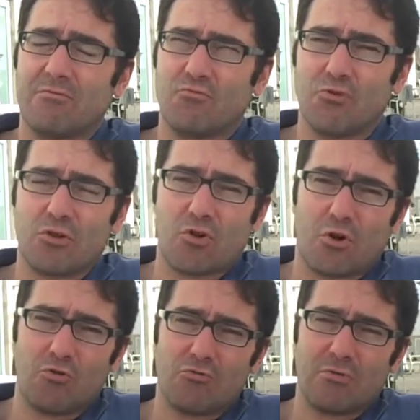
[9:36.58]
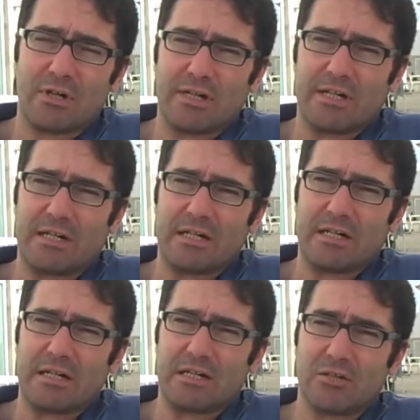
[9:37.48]
will go
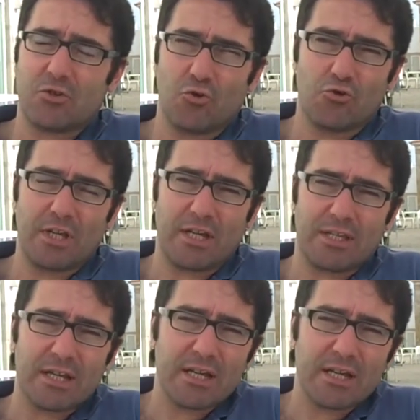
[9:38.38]
to the